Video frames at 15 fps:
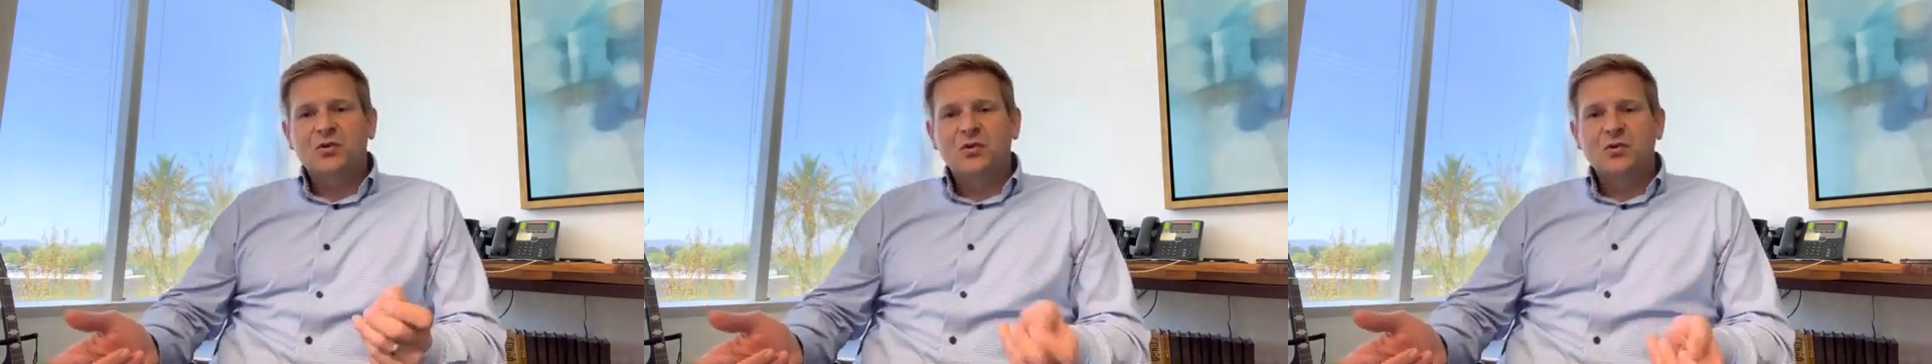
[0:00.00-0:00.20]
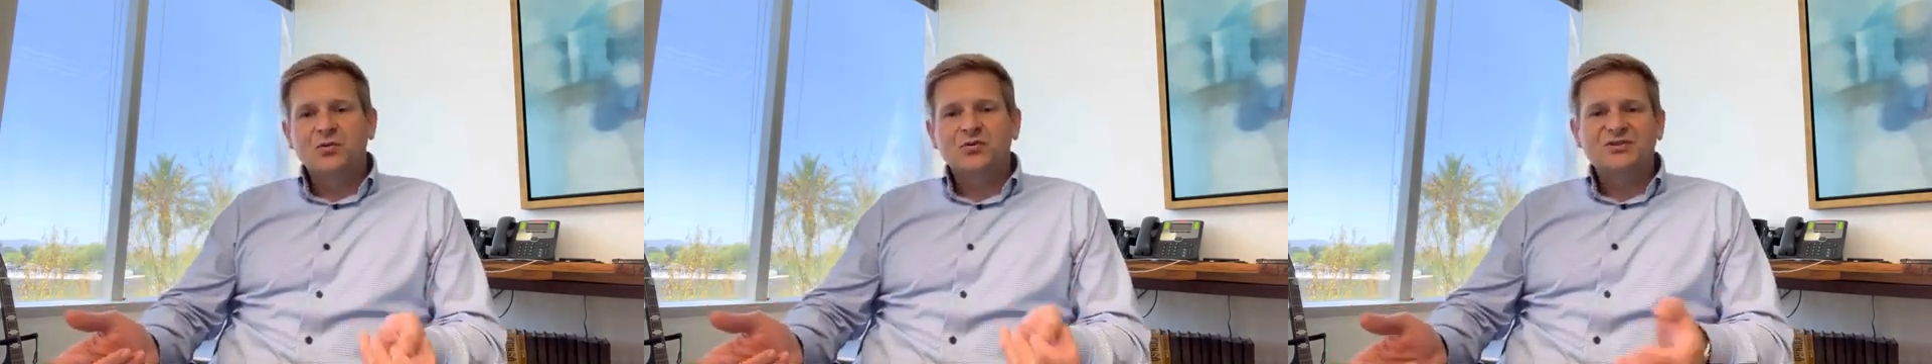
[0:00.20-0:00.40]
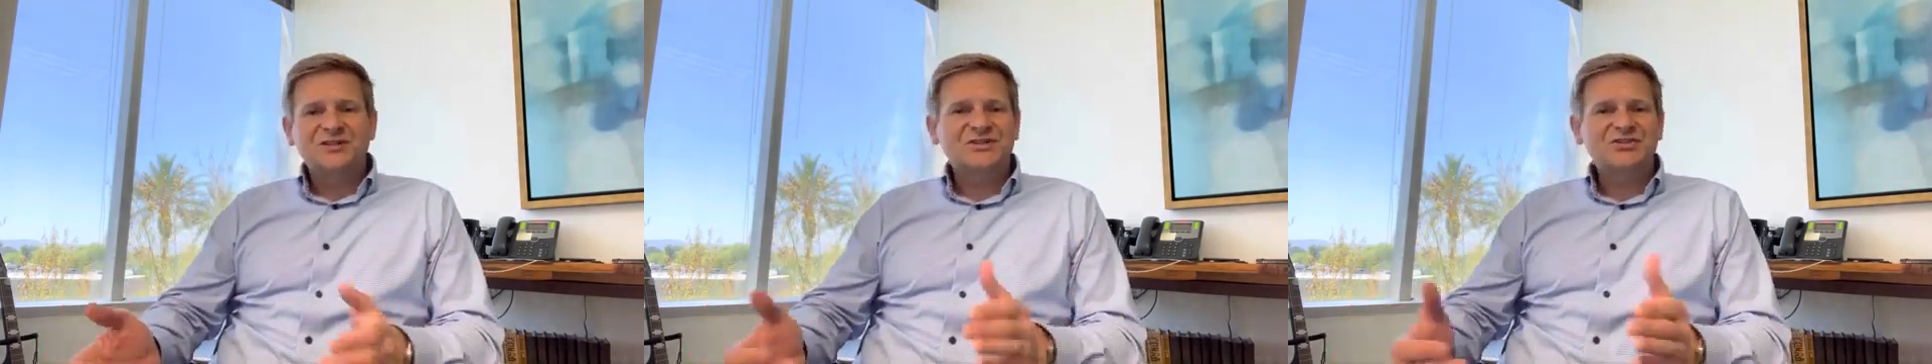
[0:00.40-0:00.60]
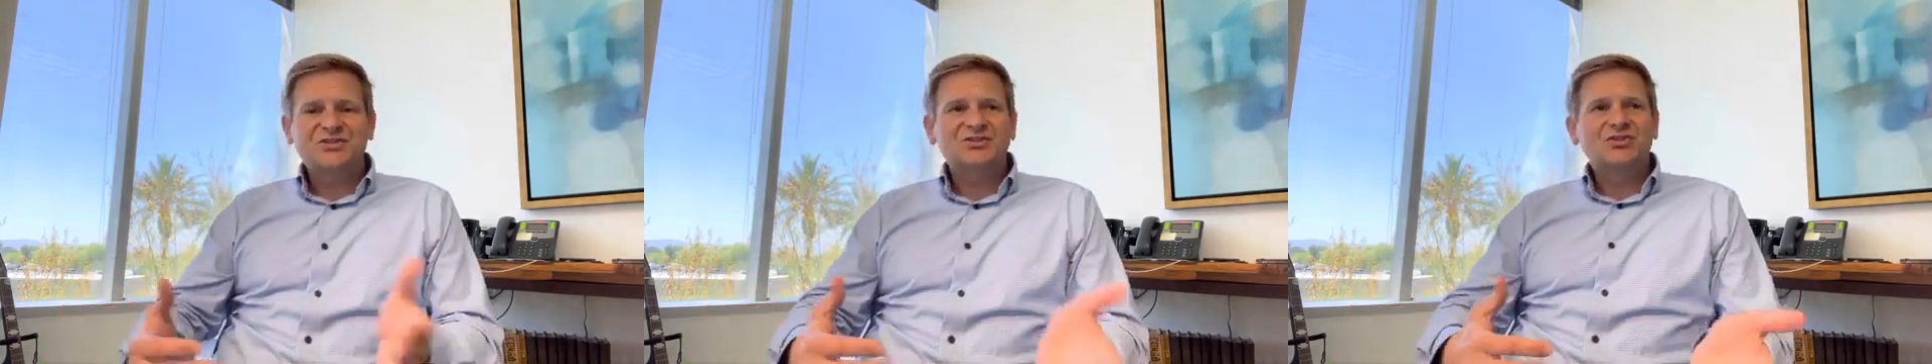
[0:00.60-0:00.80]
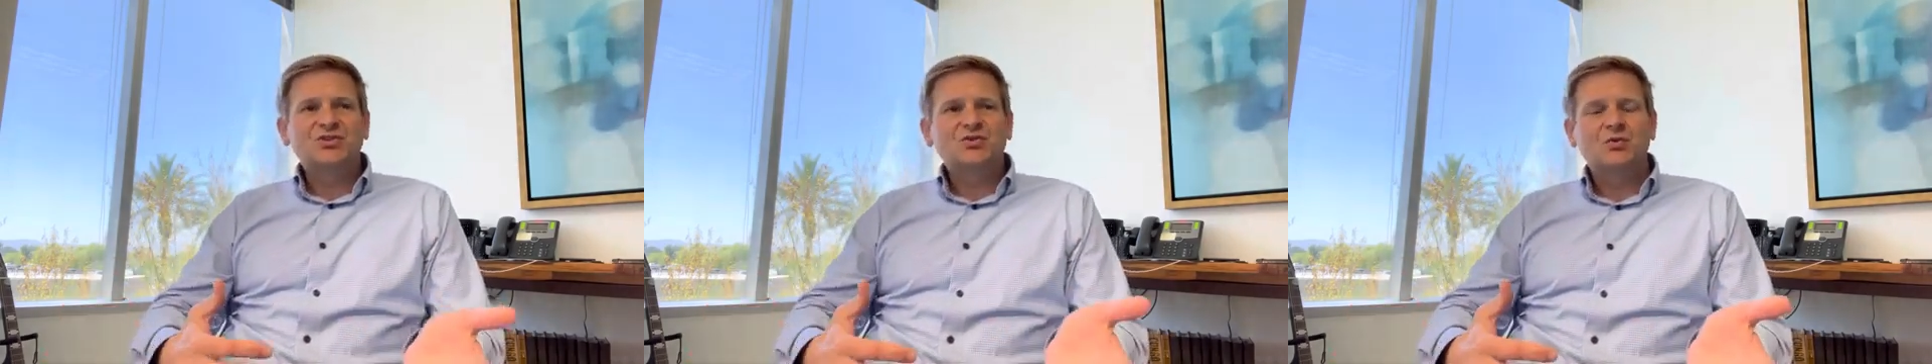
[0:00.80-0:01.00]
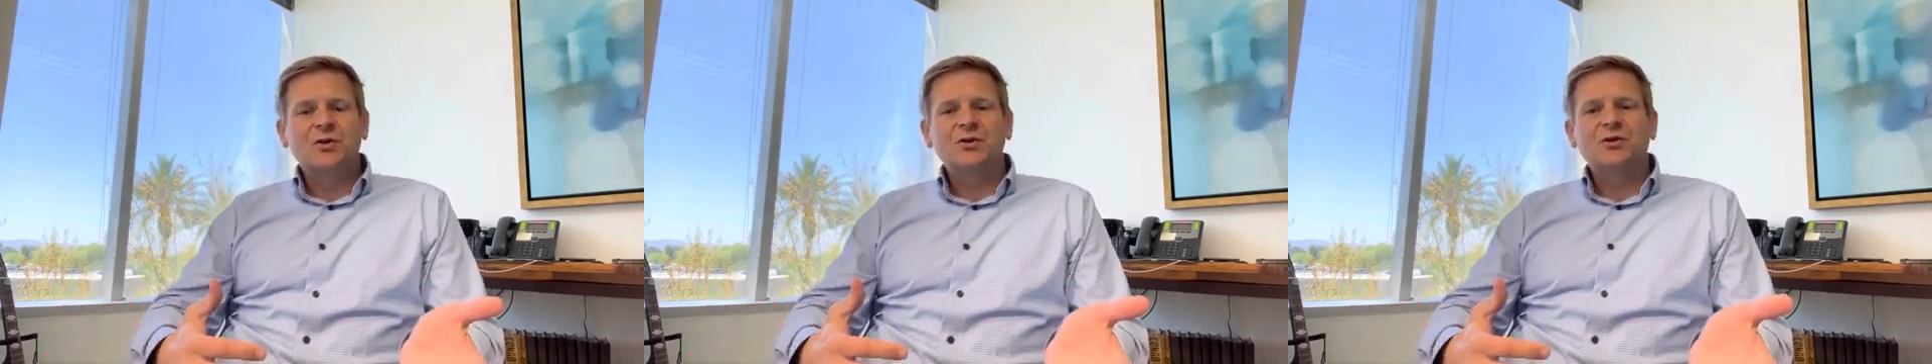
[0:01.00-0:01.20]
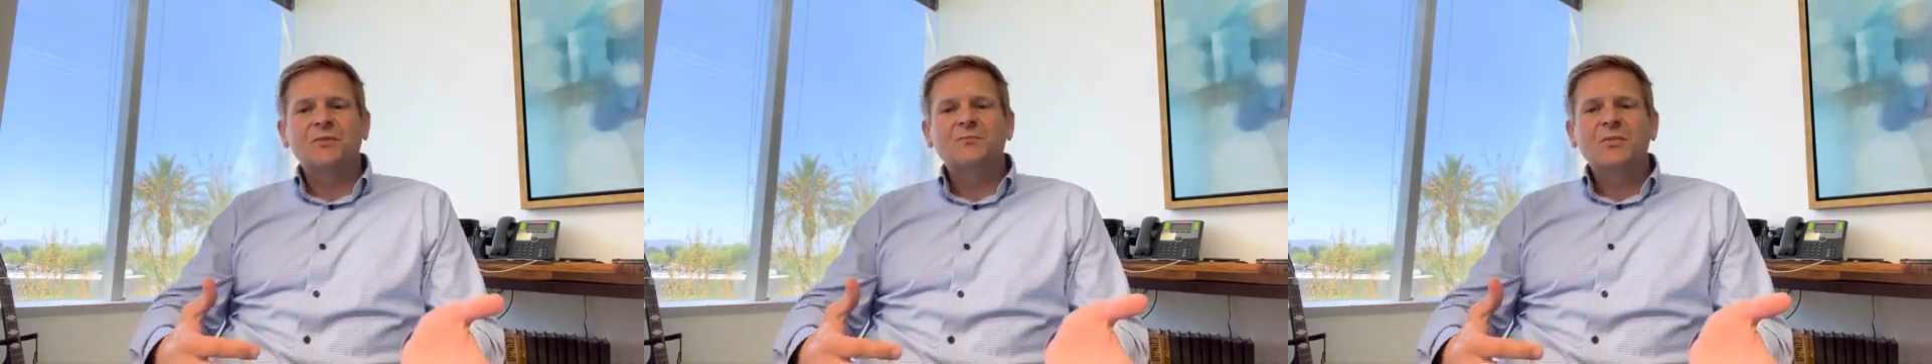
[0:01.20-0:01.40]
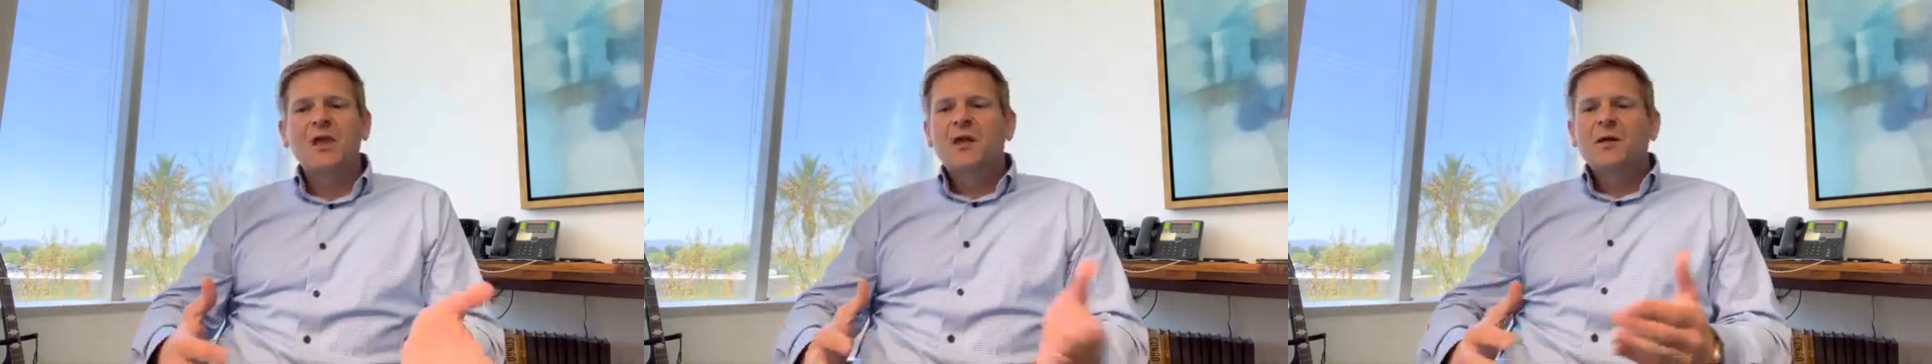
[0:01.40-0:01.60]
holders, not just in Twitter,